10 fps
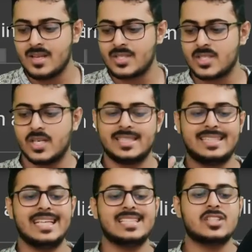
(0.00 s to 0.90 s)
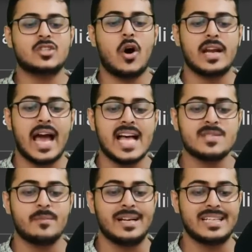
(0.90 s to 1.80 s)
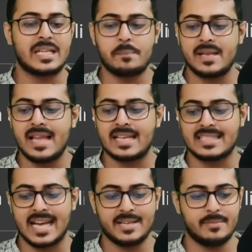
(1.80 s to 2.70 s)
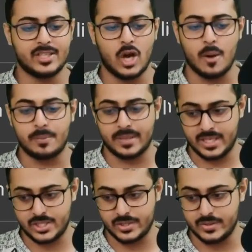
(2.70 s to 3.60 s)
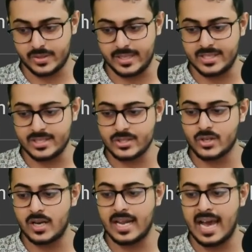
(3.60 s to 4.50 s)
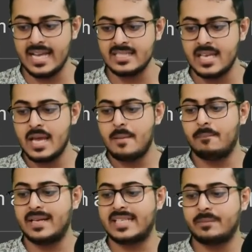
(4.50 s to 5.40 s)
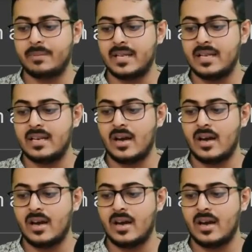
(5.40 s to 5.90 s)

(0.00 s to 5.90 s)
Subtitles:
so this is called as multiple assignment operation. Okay, this is called as multiple